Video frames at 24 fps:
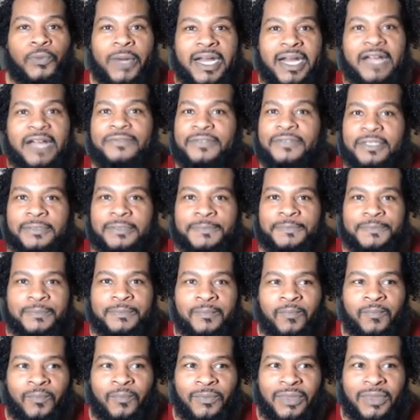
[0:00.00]
whatever,
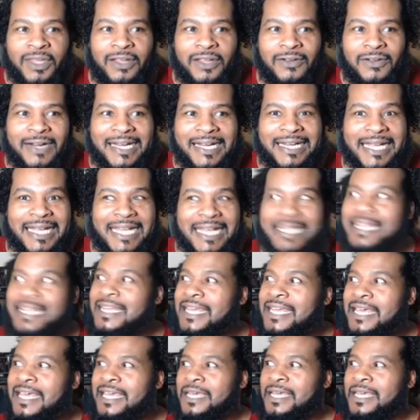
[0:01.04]
right? And then